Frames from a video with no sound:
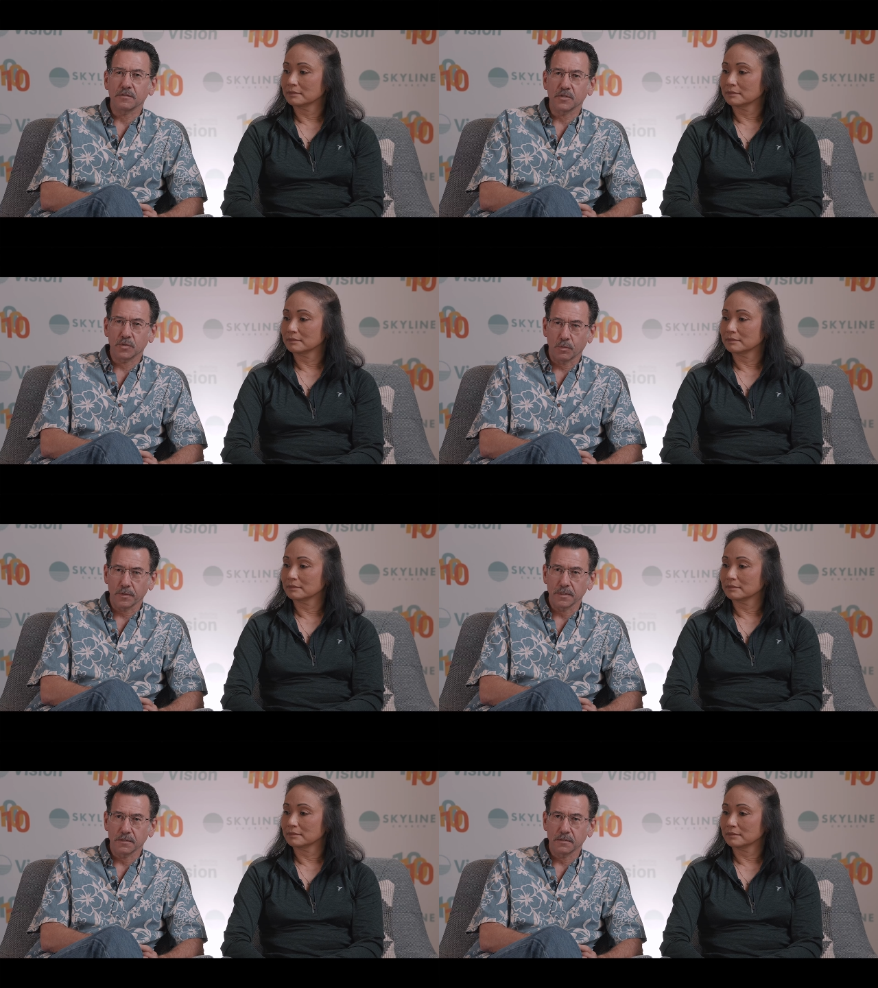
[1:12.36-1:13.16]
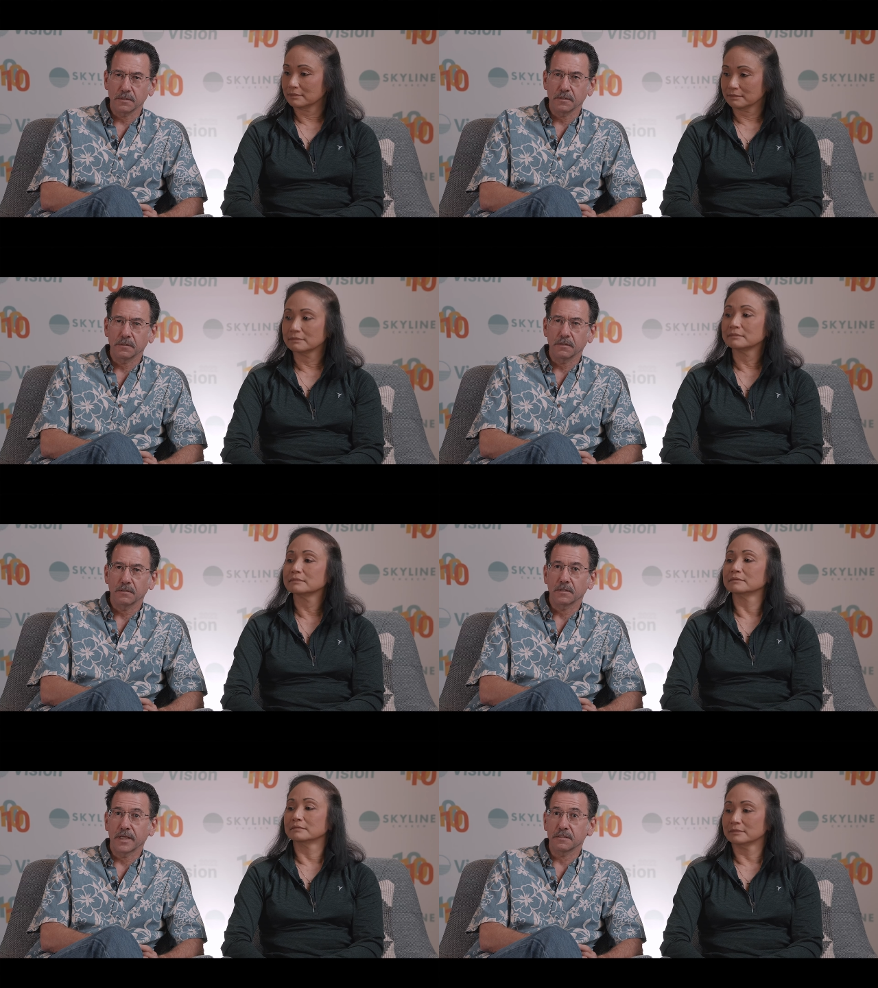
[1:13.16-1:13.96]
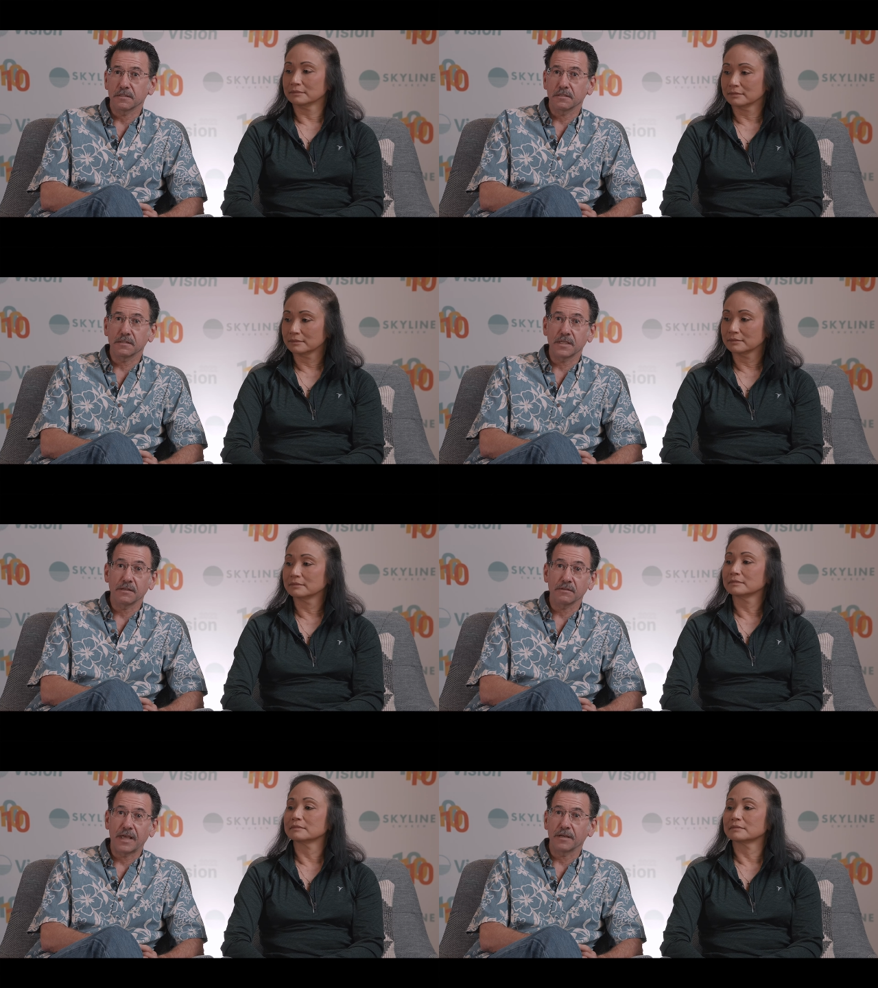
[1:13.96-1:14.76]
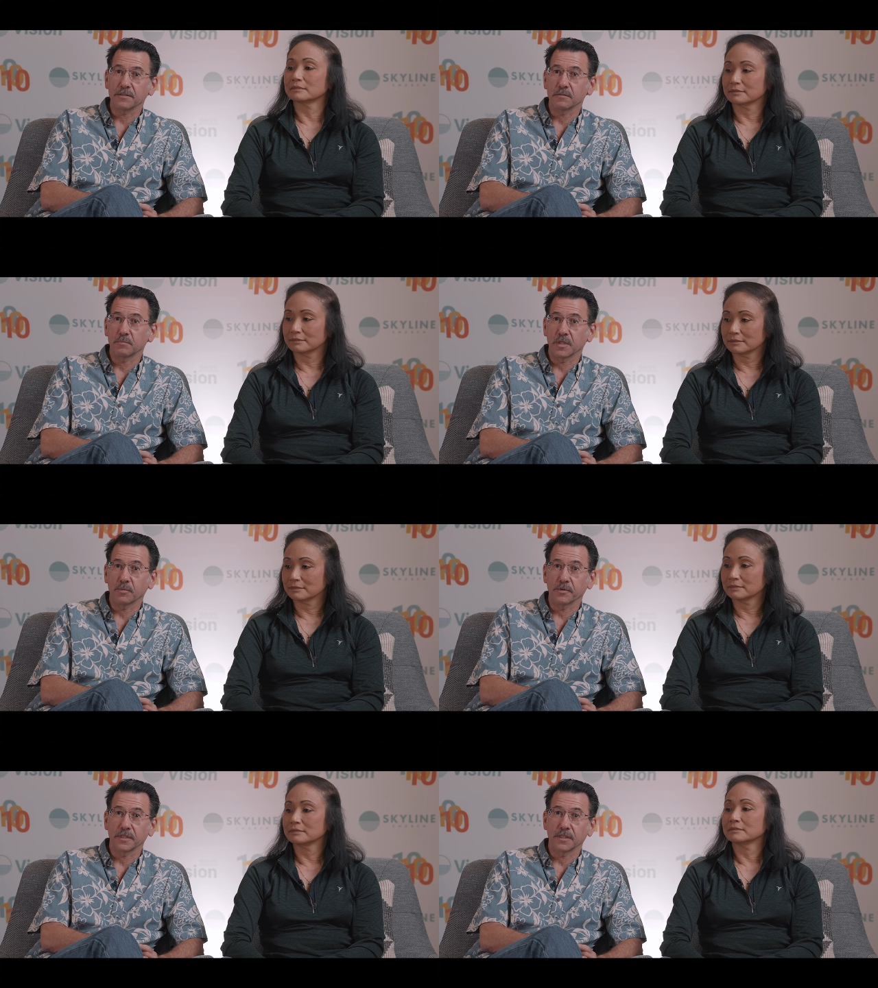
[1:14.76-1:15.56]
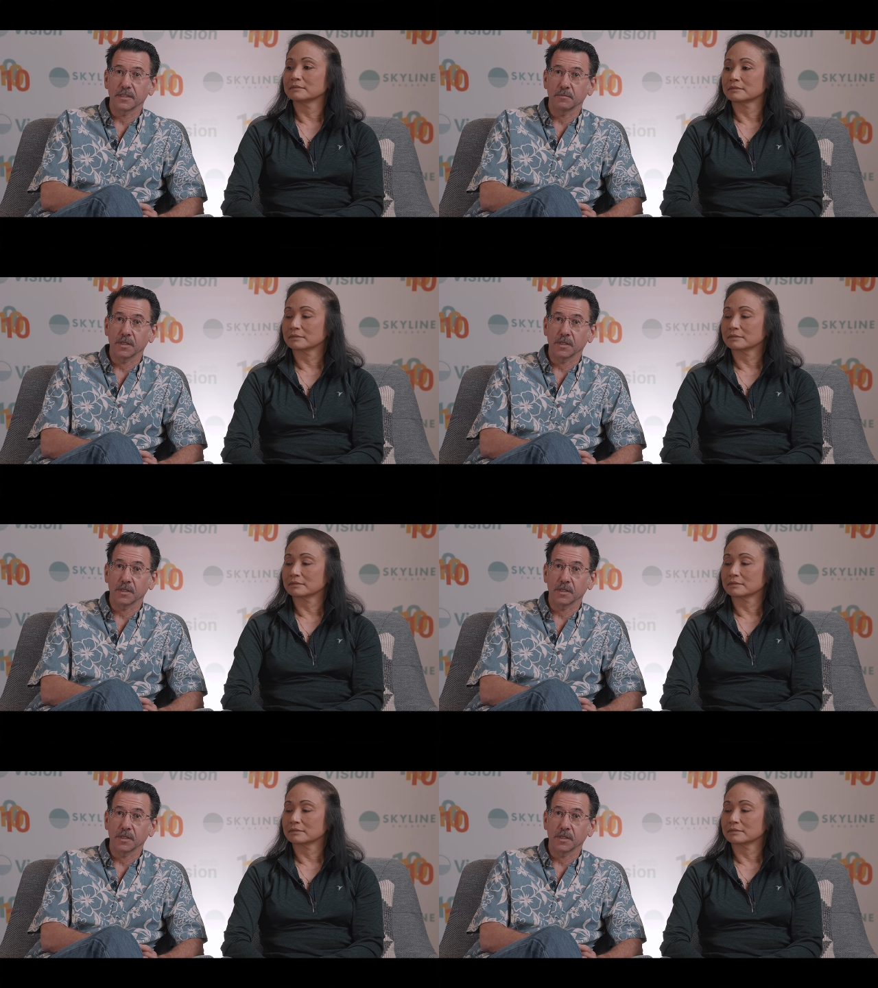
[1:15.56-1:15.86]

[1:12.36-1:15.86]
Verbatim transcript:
Speaker 1: stories. That's 10,000 people that need to be